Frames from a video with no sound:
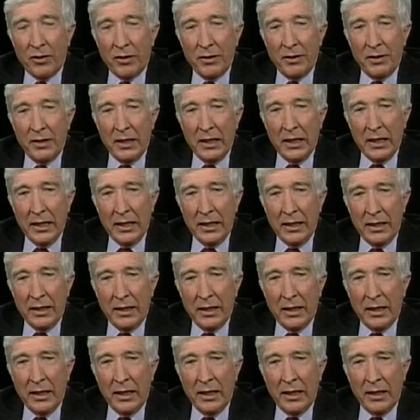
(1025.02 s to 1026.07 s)
toward the
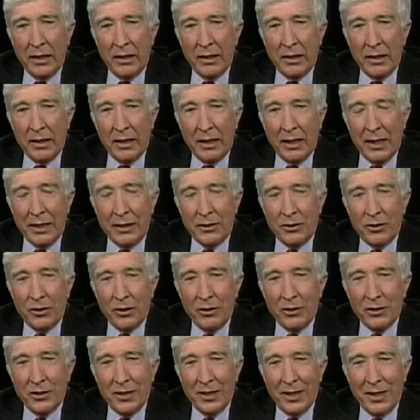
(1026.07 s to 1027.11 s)
end, and uh, I had
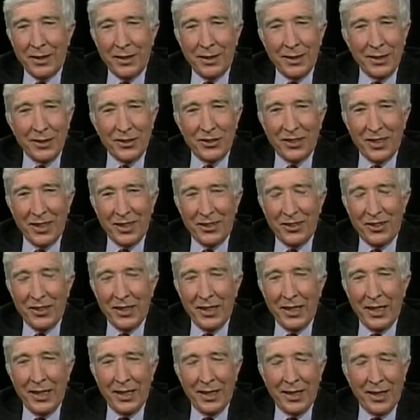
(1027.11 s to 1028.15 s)
chosen, I think,
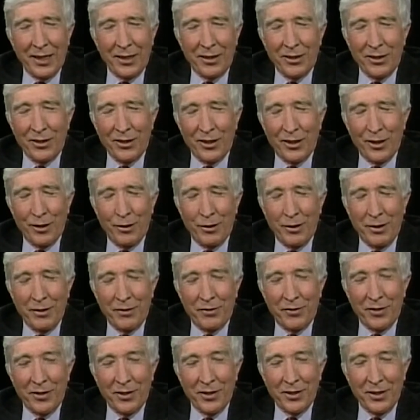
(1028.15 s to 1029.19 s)
68, and I couldn't go any
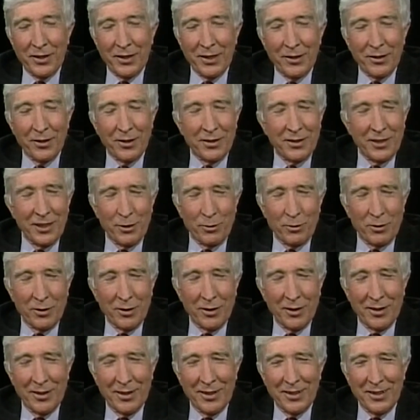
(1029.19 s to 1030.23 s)
further. I thought these were
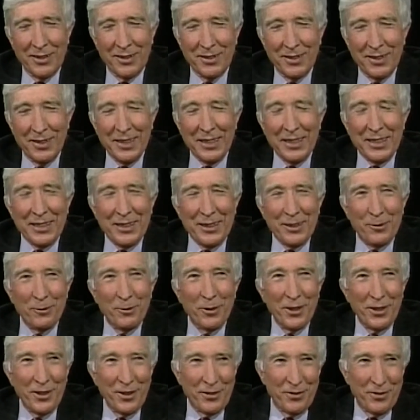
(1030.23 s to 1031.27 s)
all
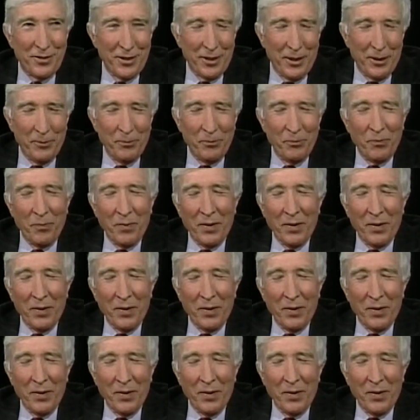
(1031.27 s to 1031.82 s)
wonderful.